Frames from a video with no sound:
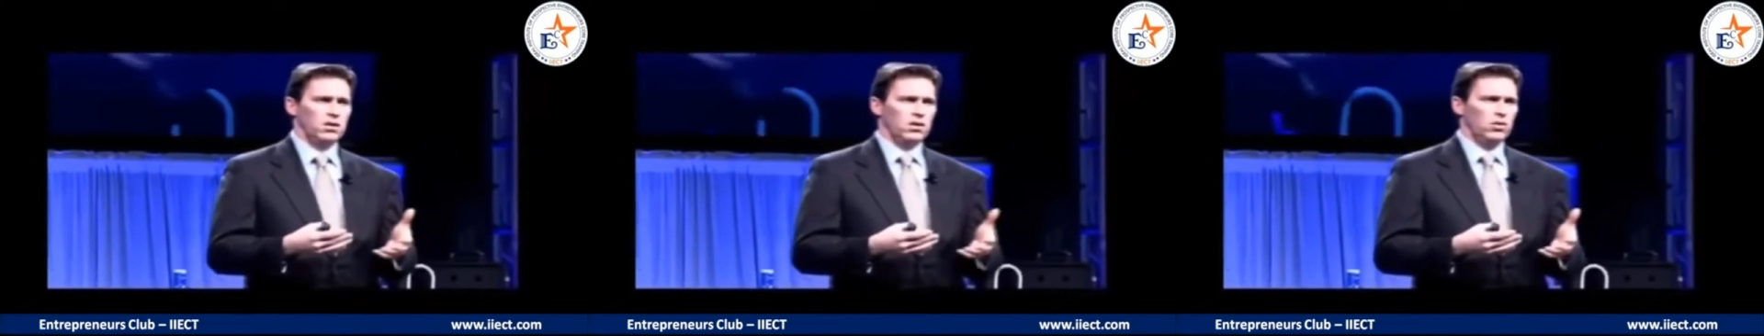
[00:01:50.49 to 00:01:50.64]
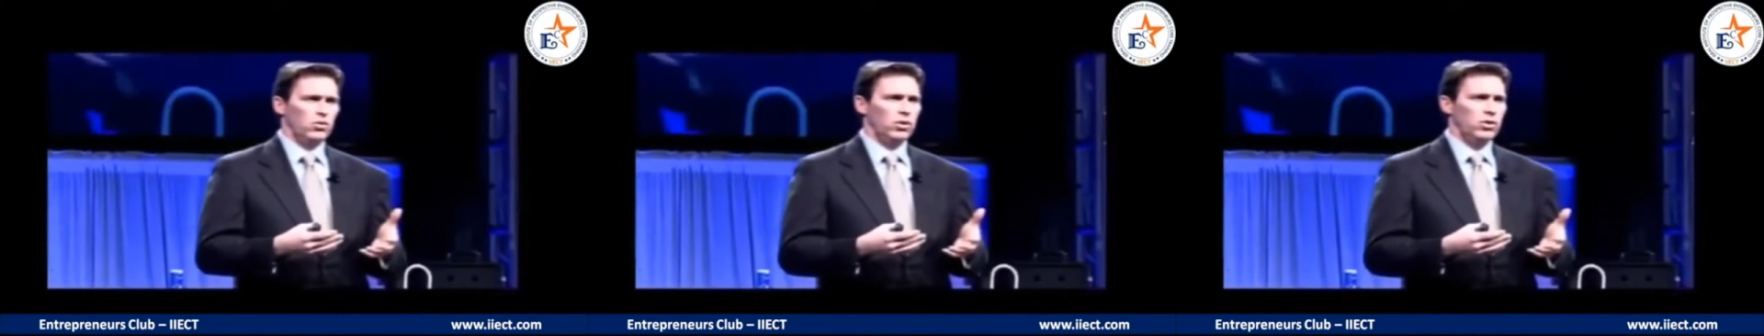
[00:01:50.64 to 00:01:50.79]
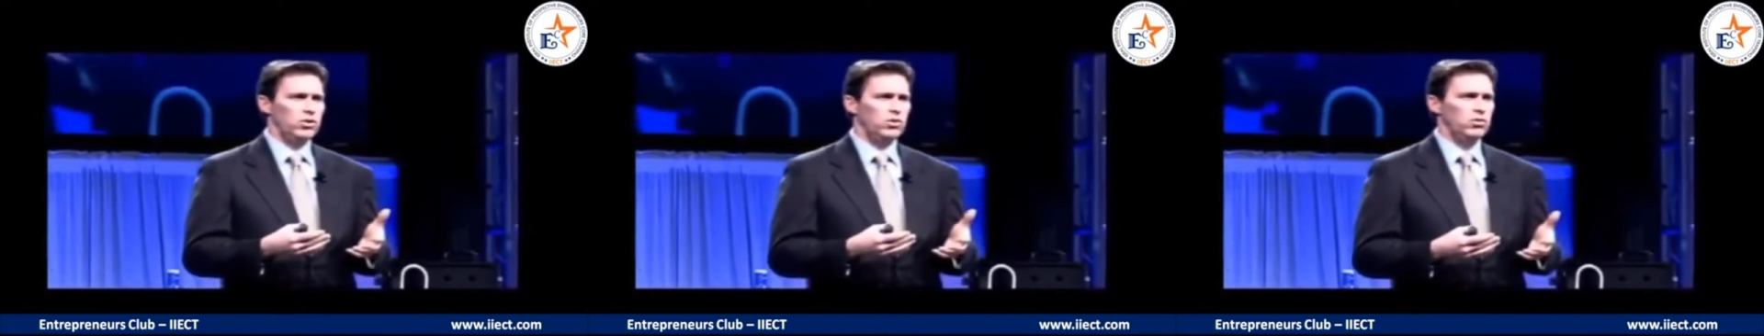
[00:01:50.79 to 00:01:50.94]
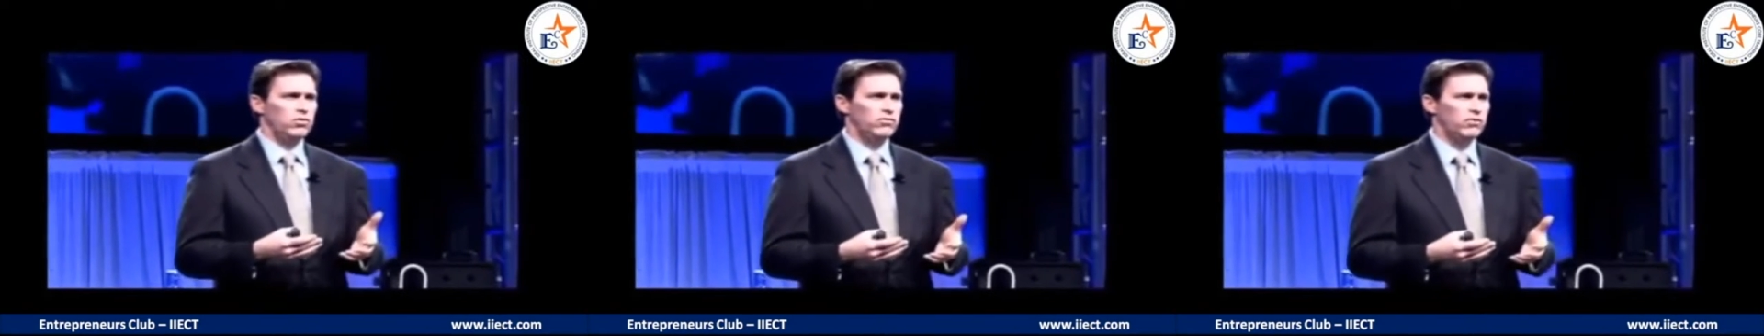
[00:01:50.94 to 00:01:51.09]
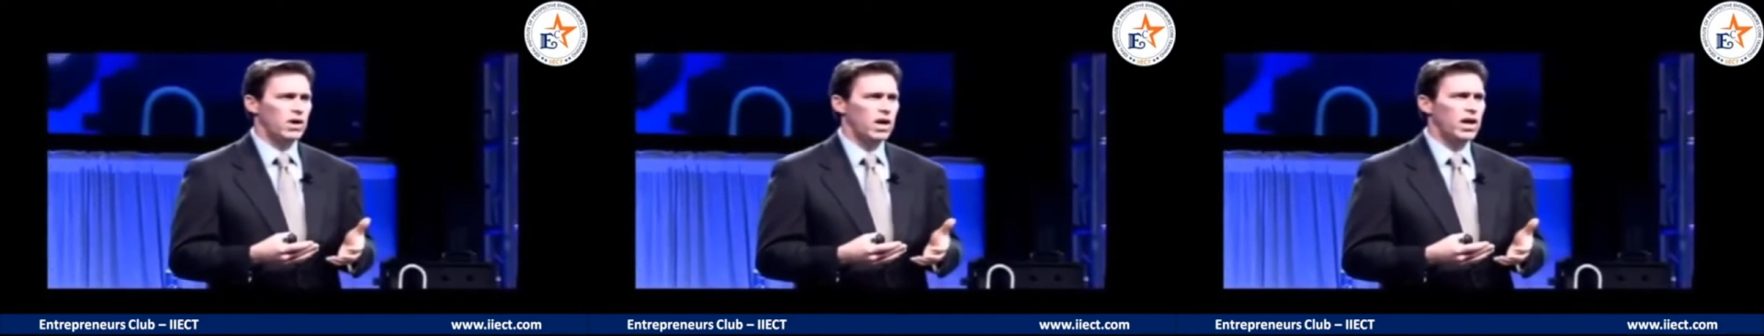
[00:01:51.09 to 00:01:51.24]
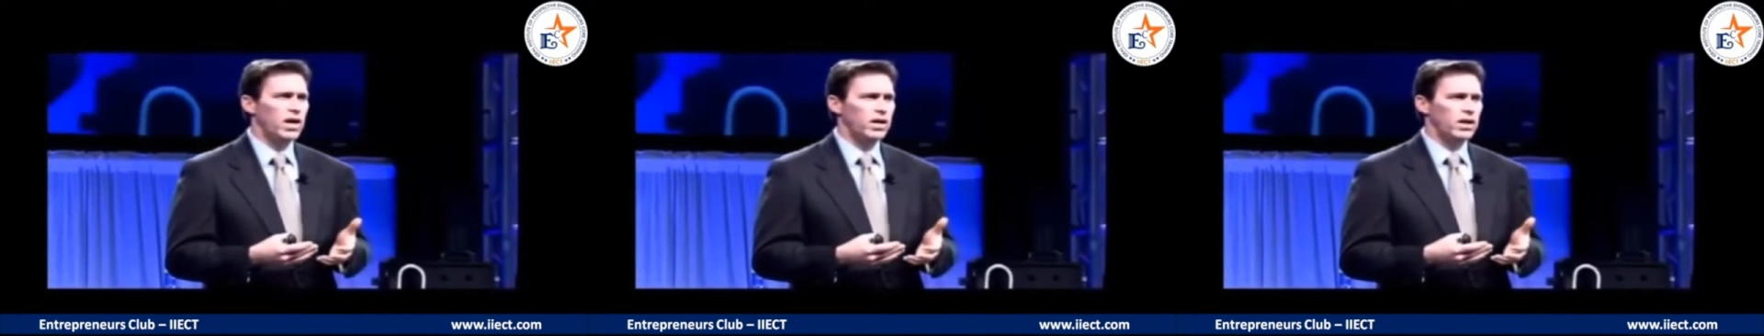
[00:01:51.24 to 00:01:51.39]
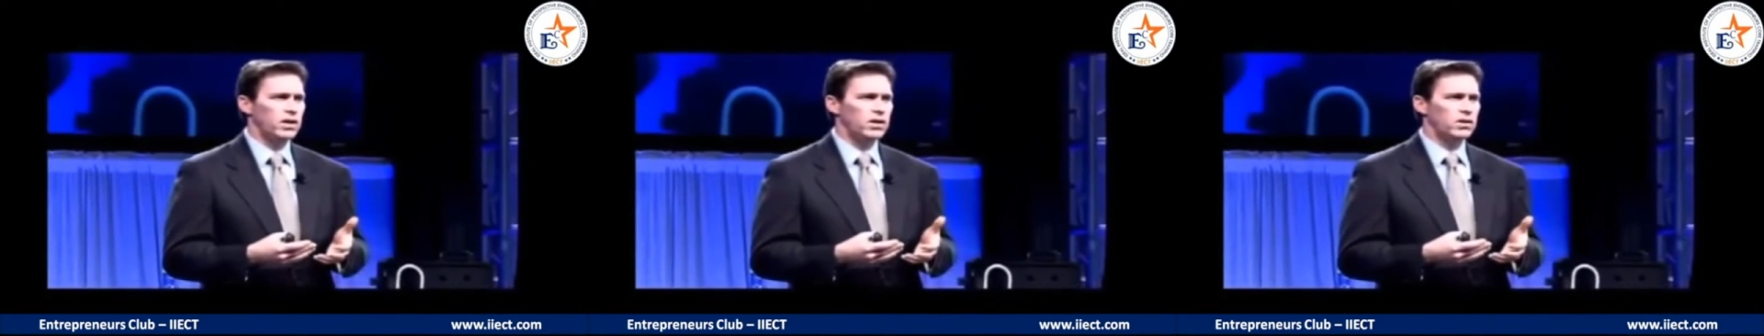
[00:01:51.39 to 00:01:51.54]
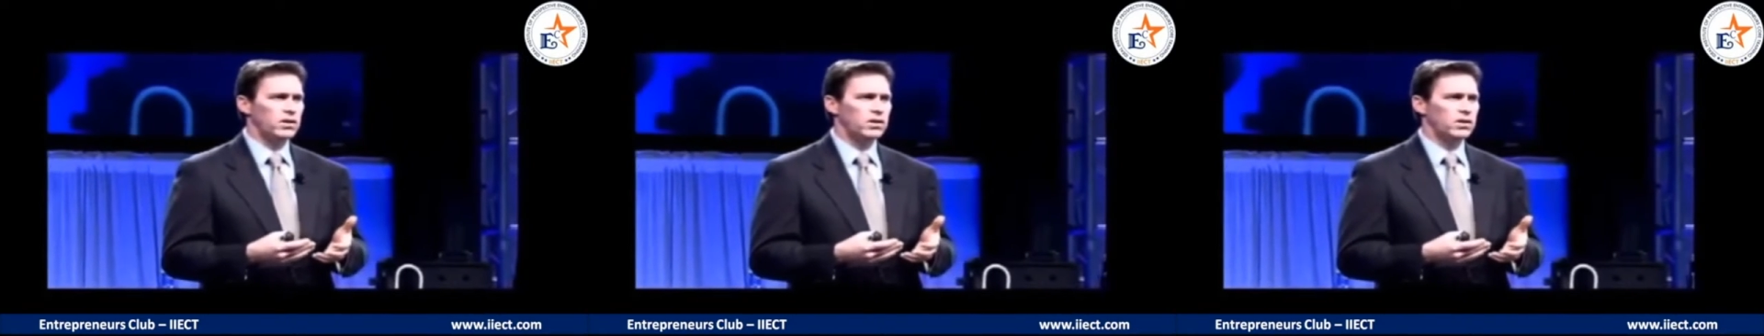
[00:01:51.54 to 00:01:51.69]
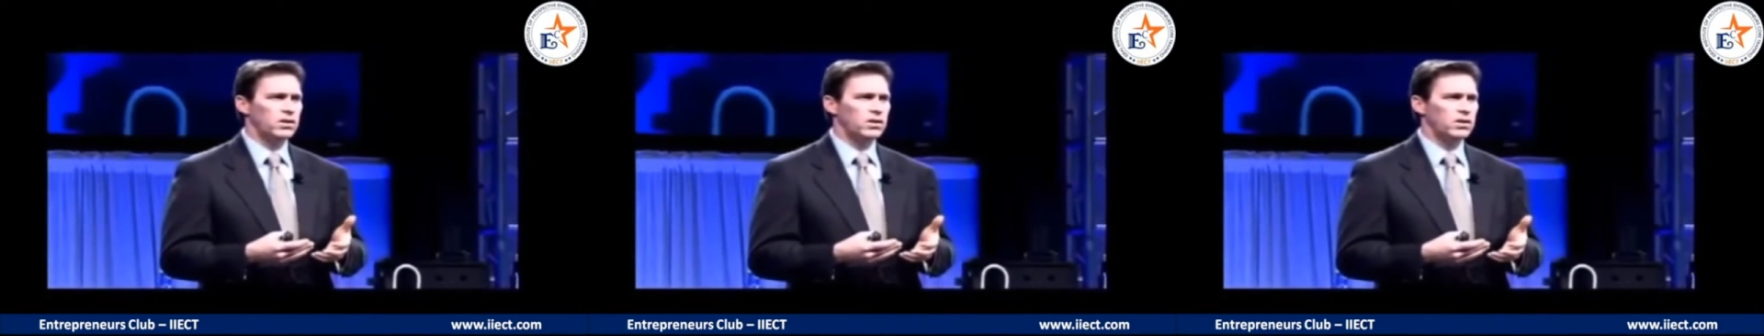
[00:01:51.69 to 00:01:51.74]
when you fry it?